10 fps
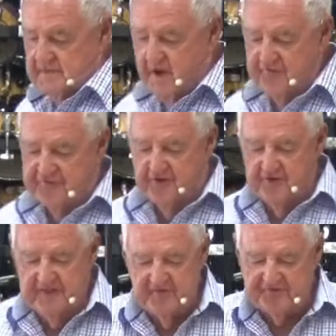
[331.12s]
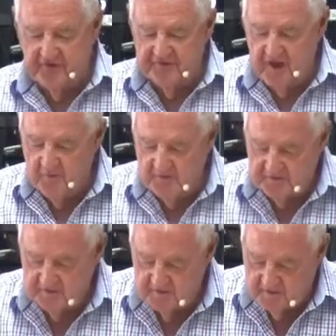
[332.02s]
Therefore, though we
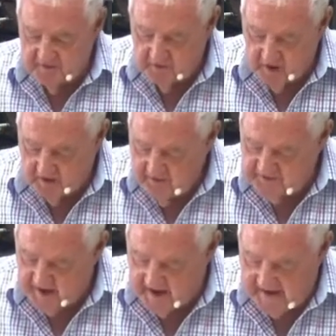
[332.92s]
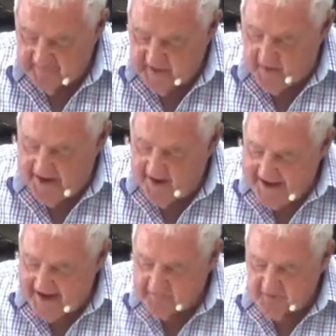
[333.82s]
do not lose heart, even though our
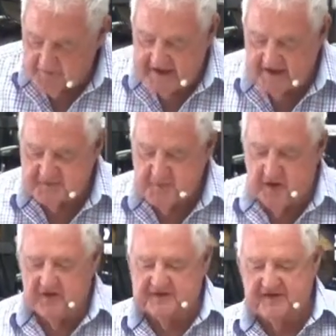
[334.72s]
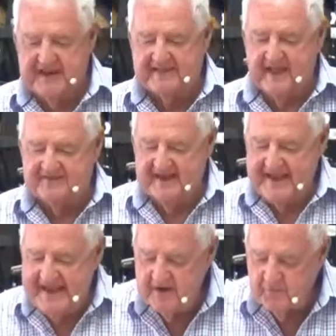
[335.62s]
outward man is perishing, yet there's
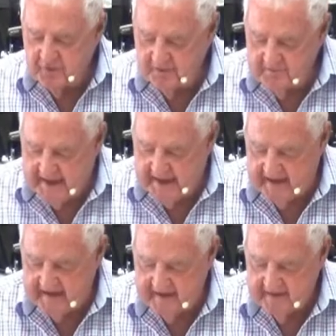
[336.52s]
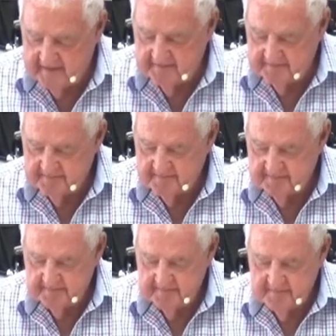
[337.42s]
an inward man.
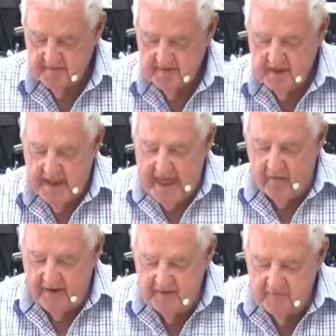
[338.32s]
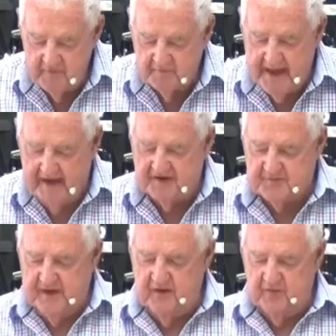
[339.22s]
Our inward man is
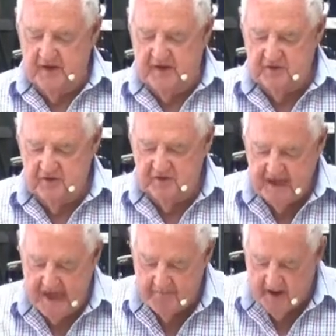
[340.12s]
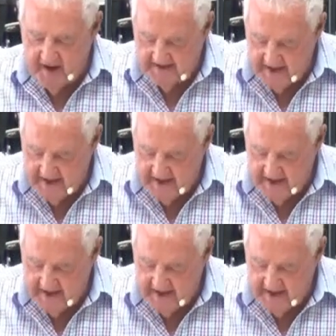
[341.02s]
being renewed day by